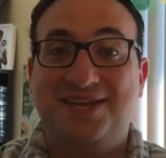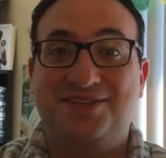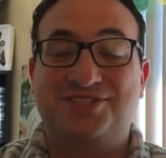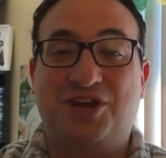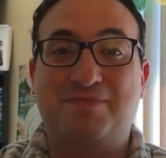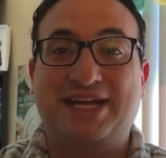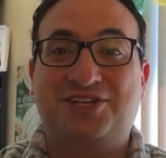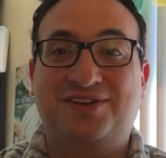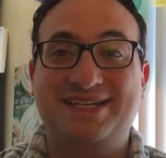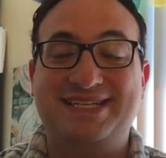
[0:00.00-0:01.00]
So my
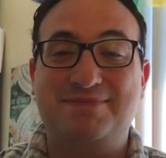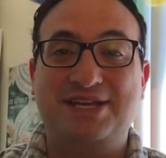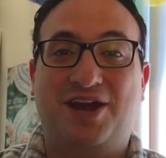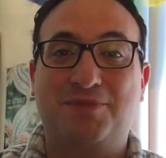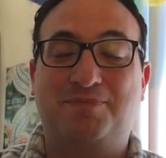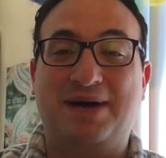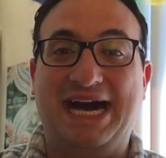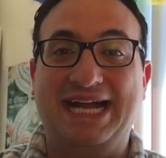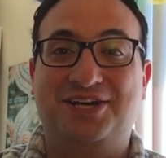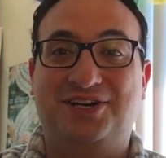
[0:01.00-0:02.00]
current TBR
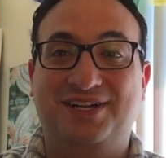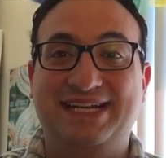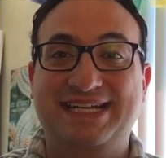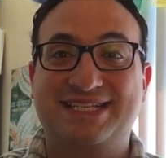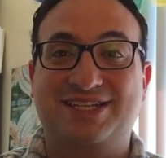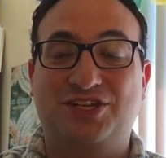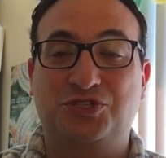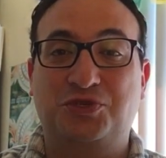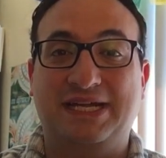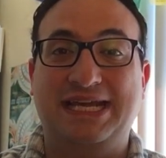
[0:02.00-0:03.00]
pile is a little
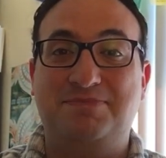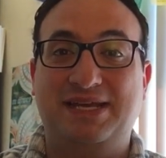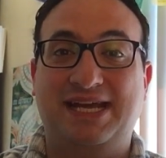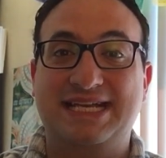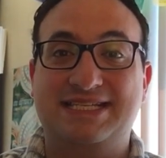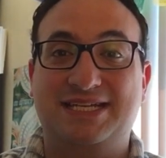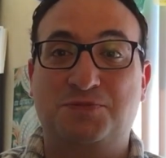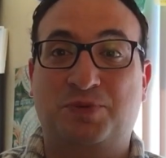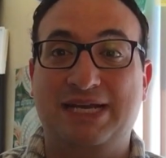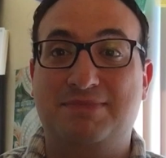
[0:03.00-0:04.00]
tricky because it's
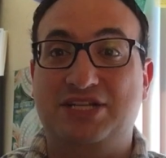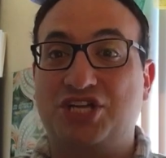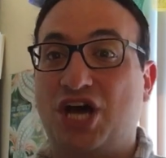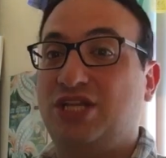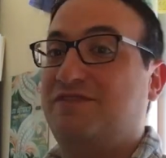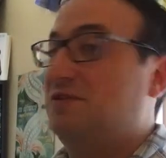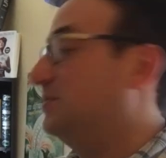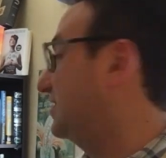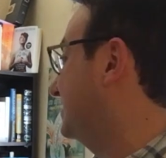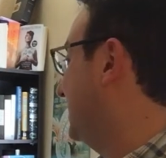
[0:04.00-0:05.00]
pretty much all of the
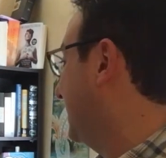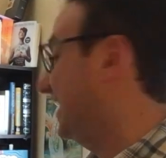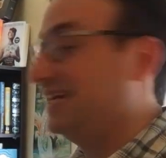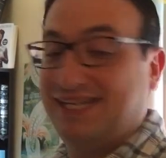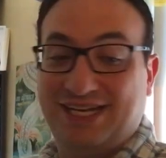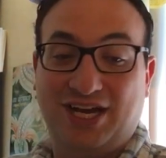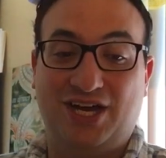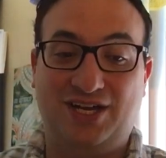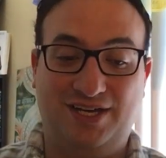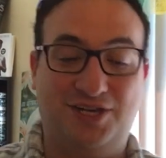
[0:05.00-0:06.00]
books that I
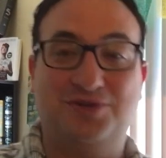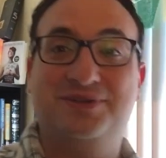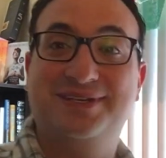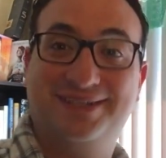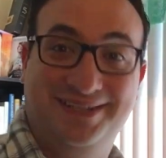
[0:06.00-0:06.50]
own